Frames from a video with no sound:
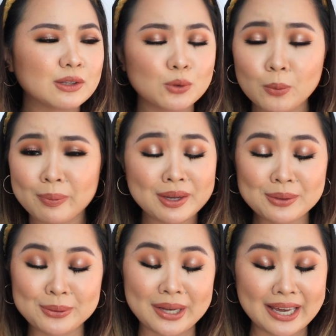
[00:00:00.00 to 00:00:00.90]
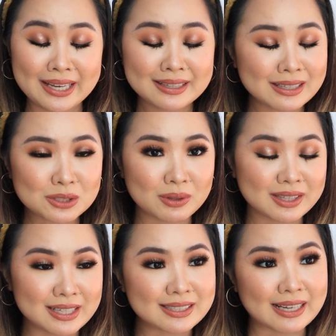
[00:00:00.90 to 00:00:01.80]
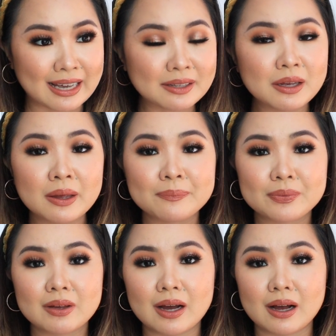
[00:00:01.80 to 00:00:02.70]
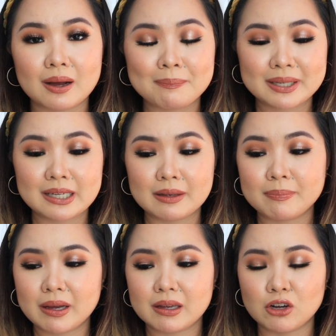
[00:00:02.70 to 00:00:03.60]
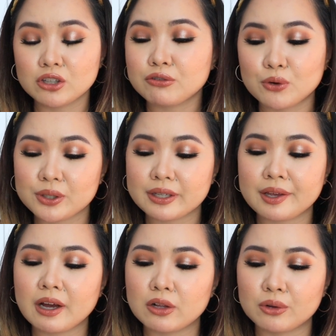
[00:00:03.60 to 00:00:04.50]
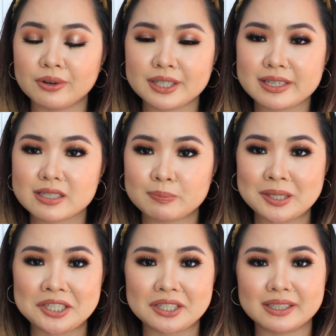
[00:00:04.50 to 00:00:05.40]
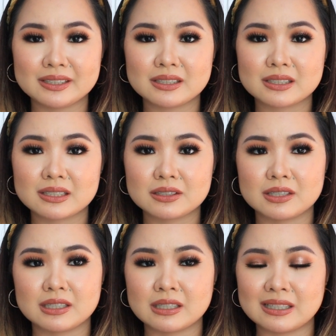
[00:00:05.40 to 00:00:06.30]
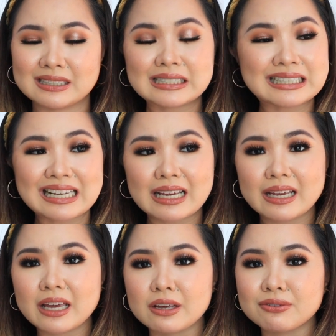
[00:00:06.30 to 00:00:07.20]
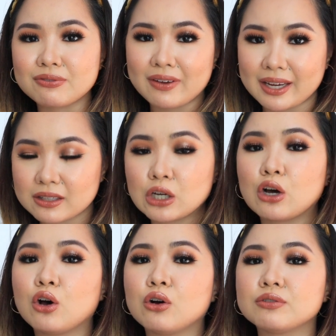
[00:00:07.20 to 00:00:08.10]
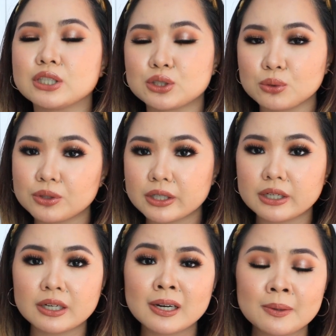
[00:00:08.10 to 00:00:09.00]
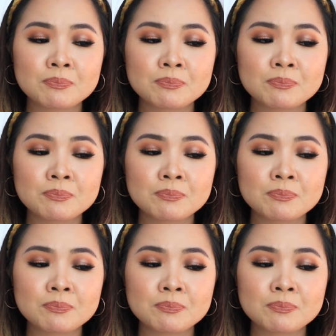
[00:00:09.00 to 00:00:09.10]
No pain, no gain, that's what they said. But yeah, on the 4th day, I already experienced the stinging effect of the toner.